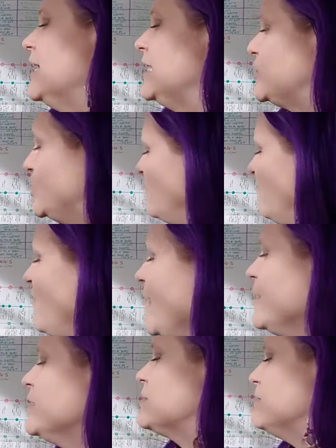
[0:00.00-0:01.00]
She
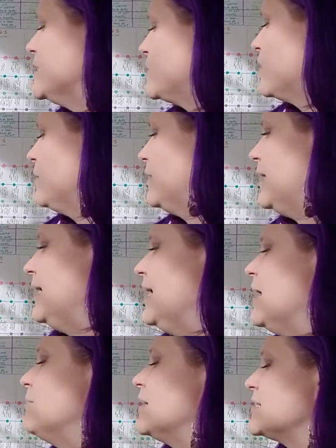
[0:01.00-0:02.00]
fails miserably
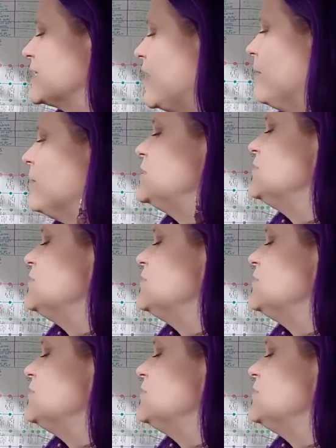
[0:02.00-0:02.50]
and must come